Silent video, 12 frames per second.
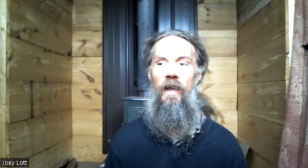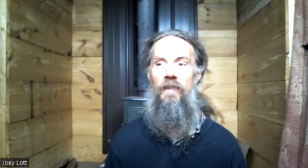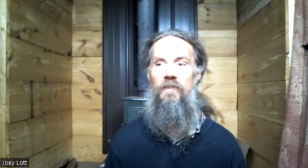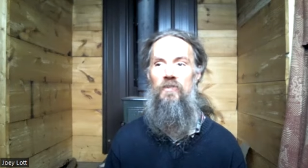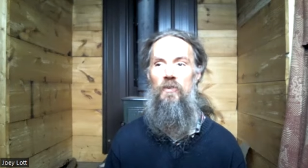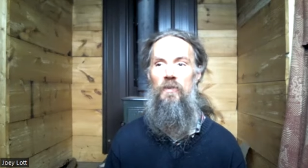
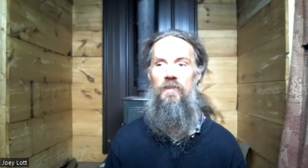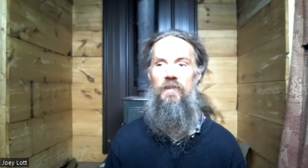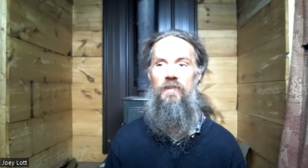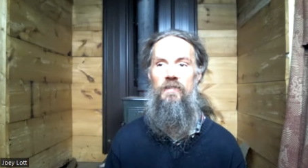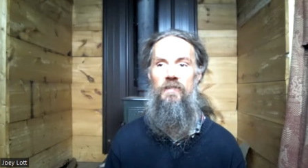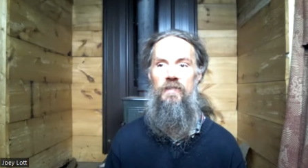And so it
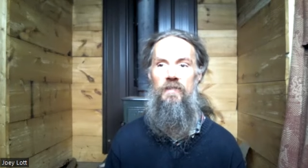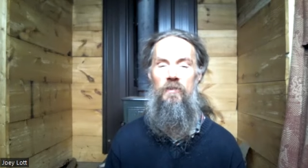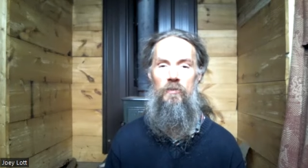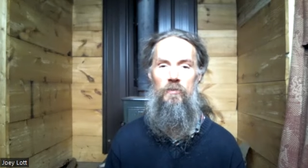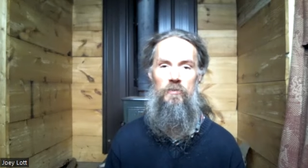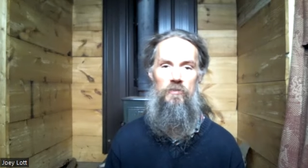
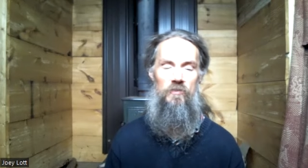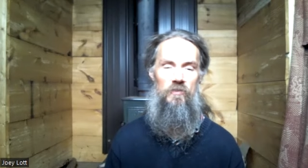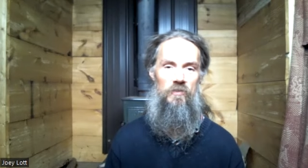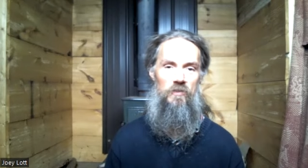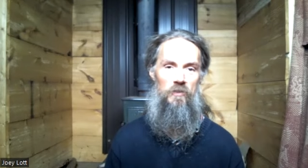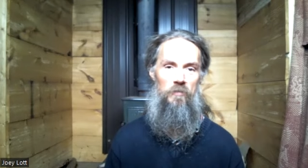
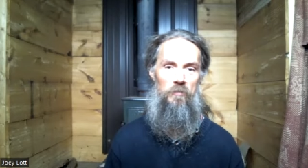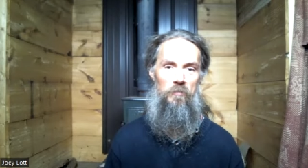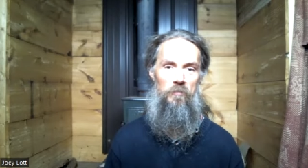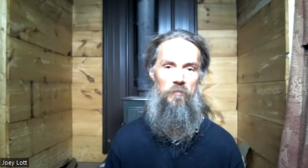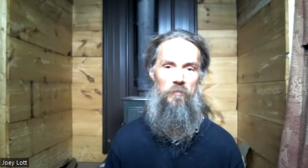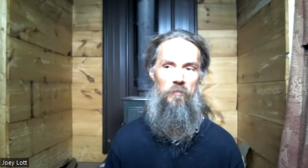continues to
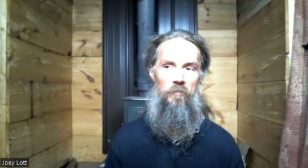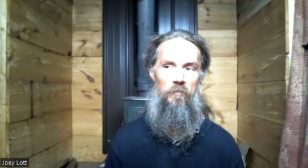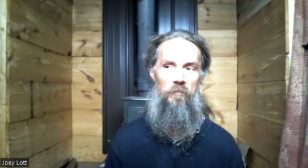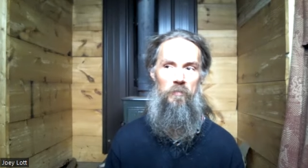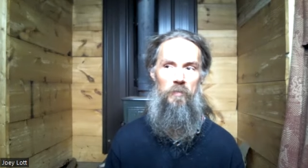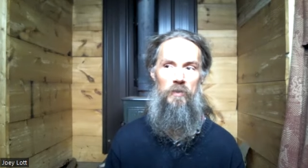
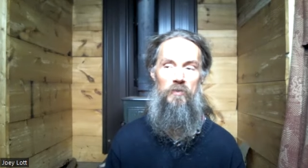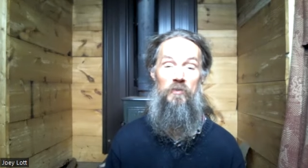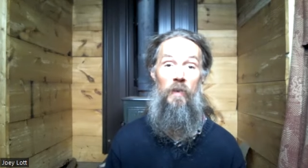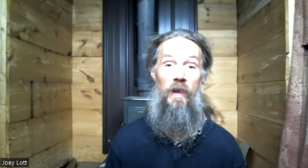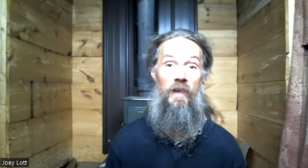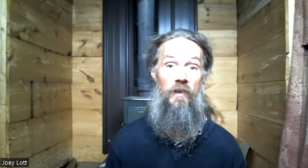
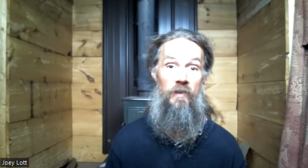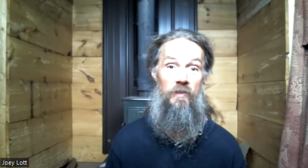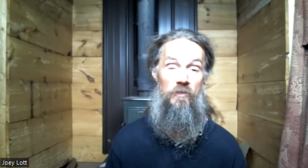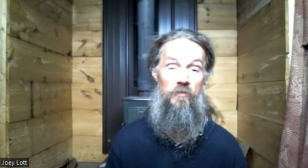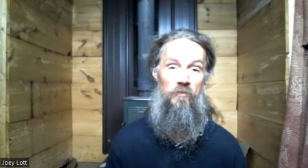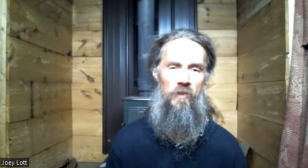persuade
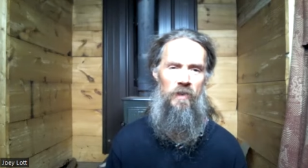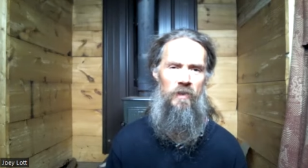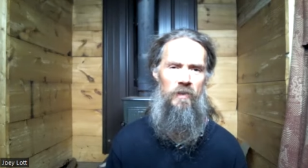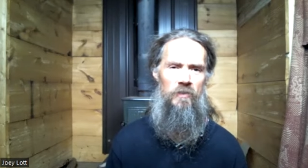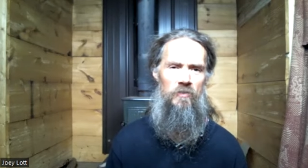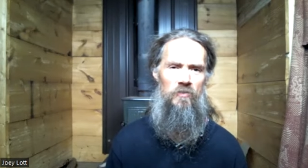us
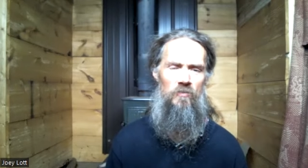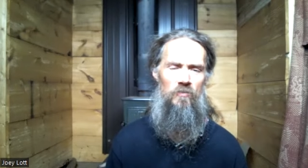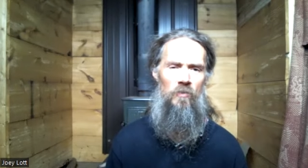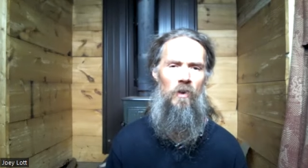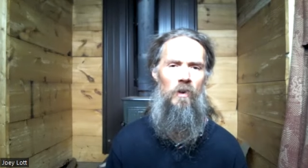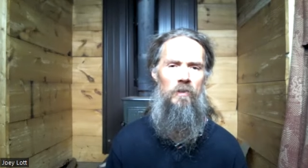very
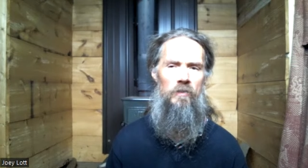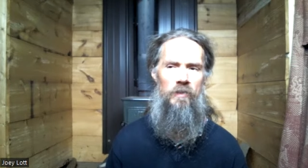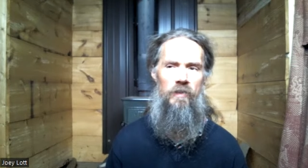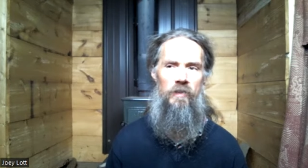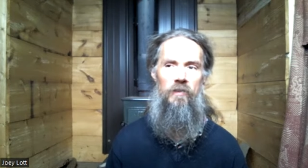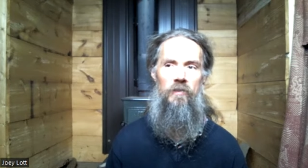
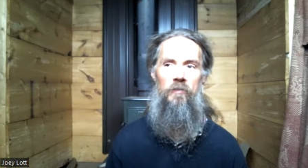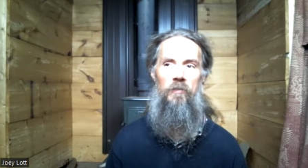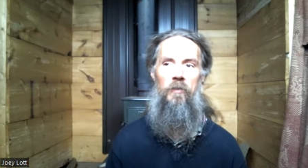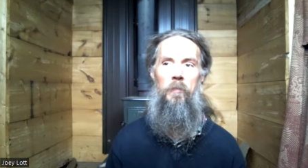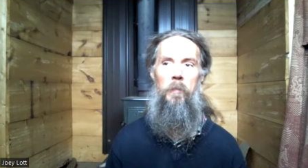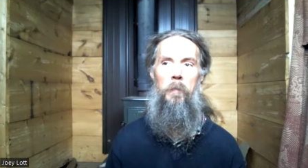strongly,
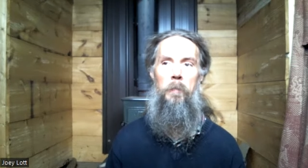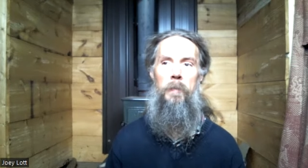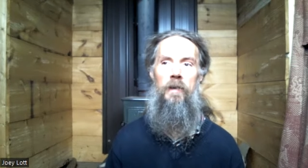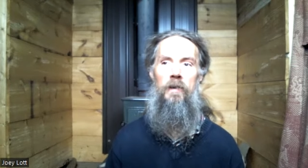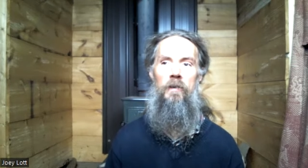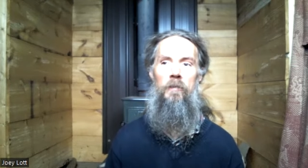
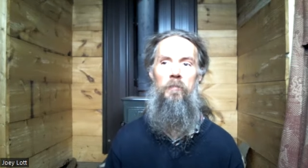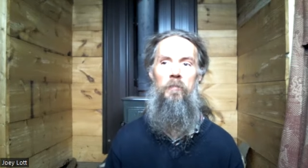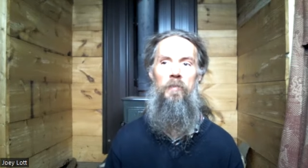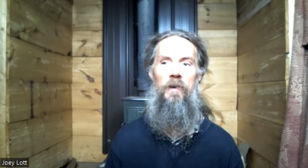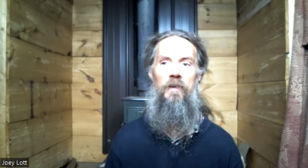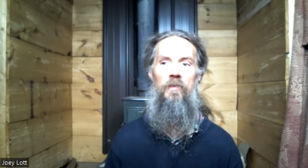um,
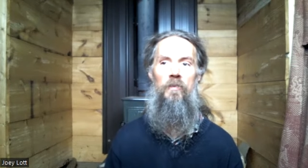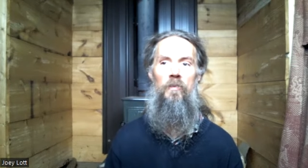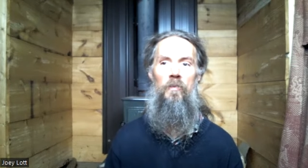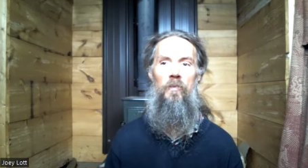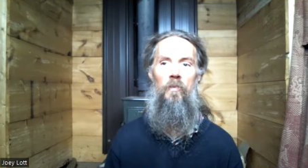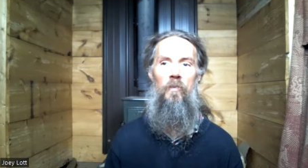but
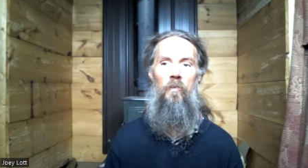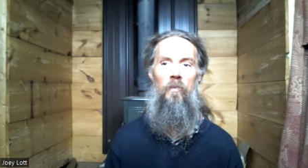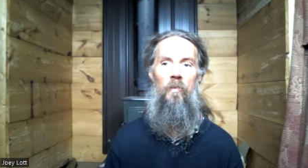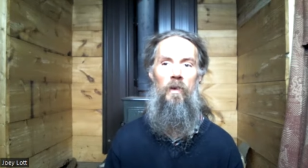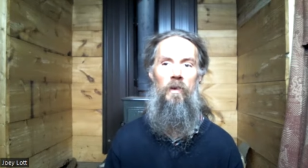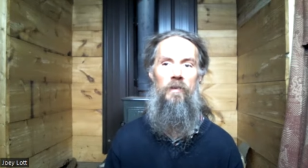
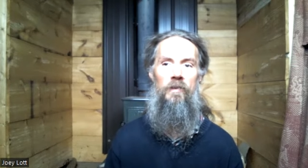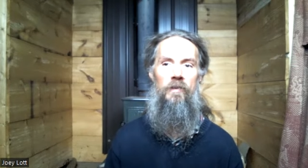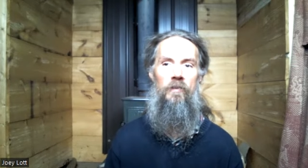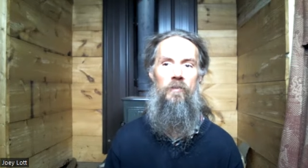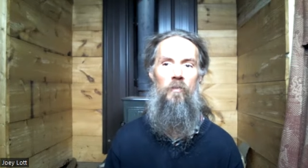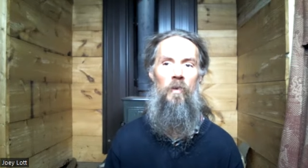we're
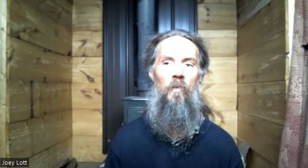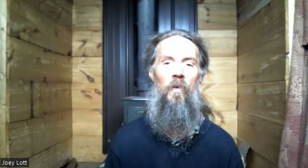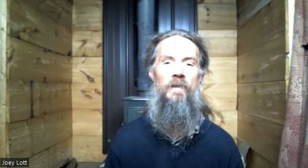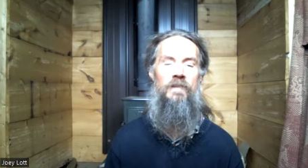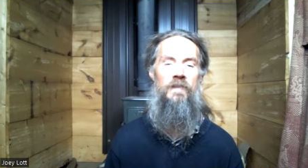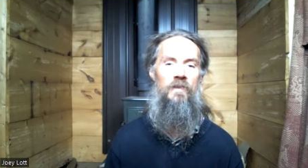we're
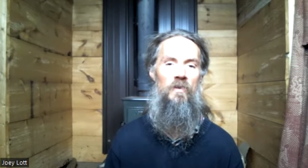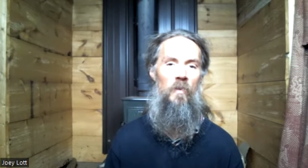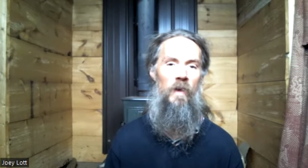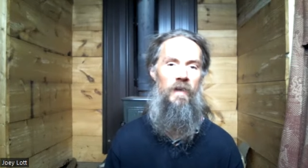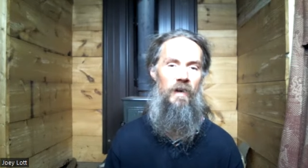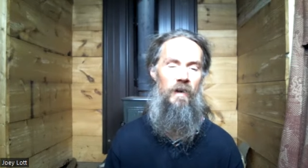wanting to
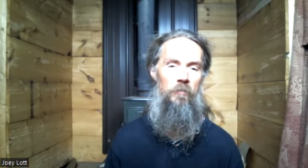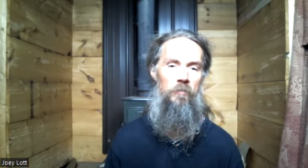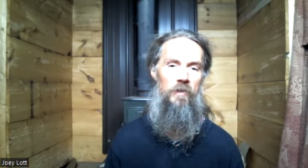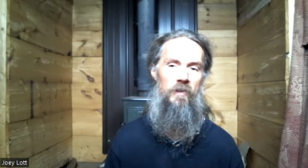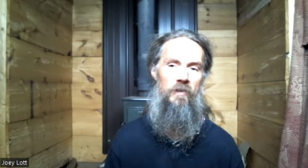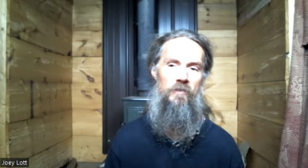wake up,
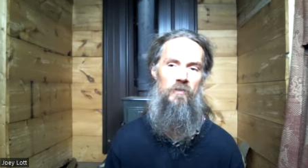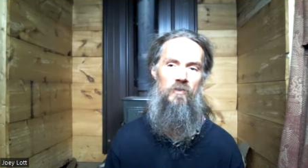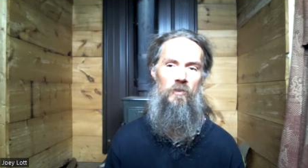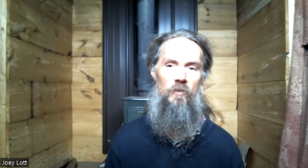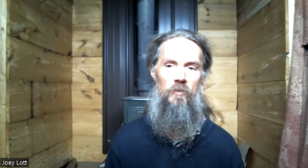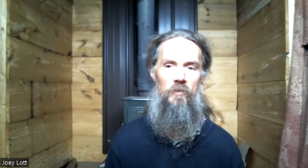and
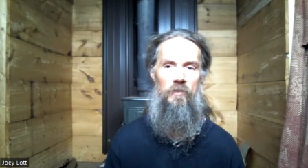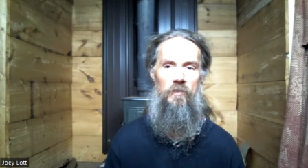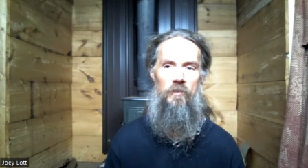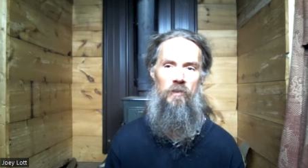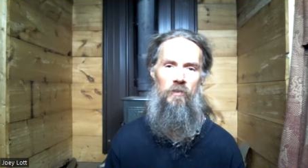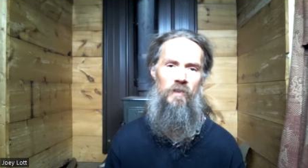so
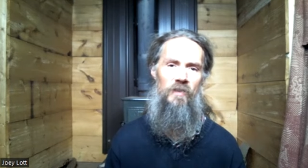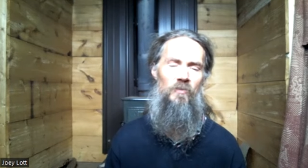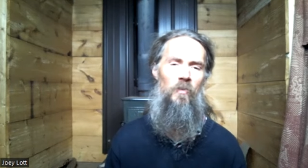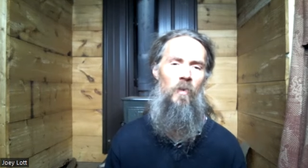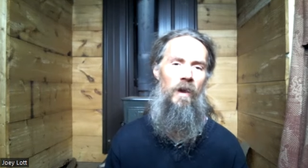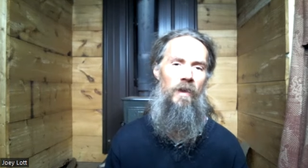you know
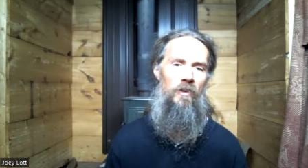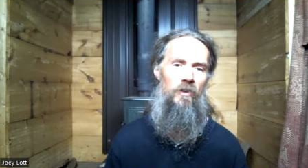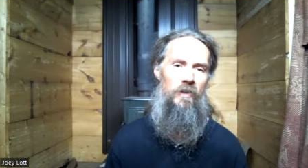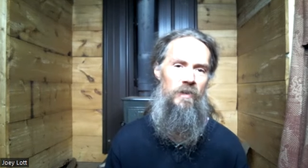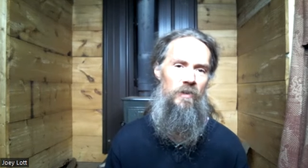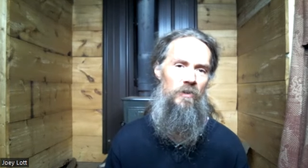that's why
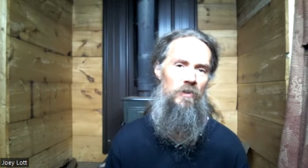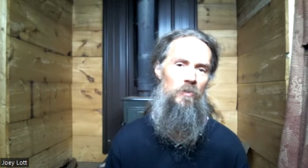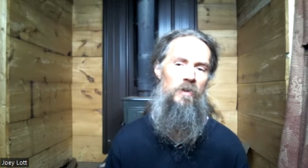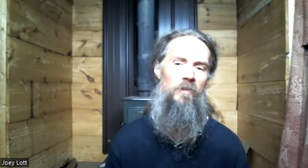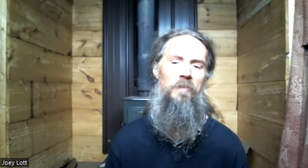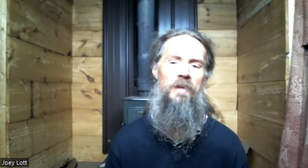you're here. You
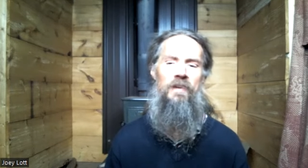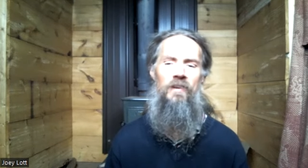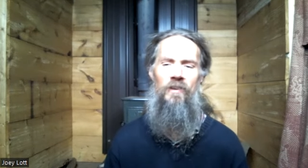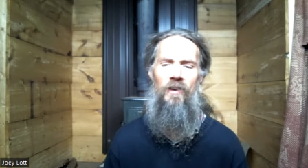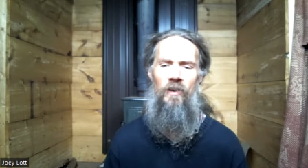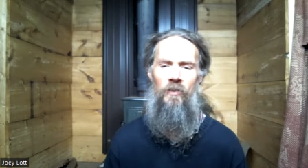wouldn't be
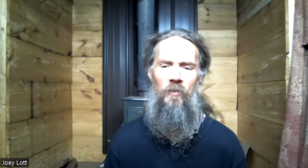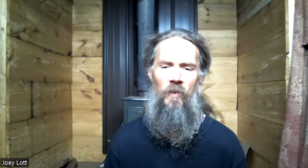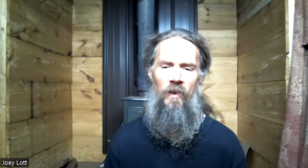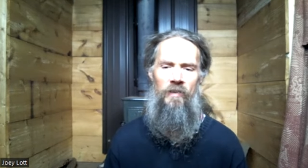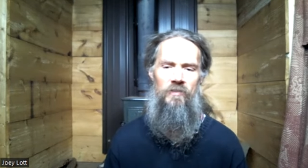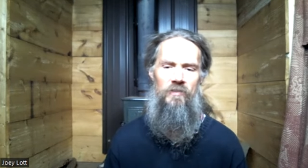here
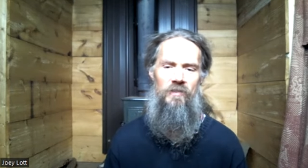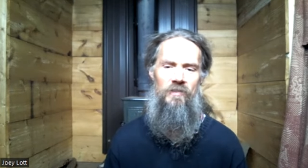otherwise.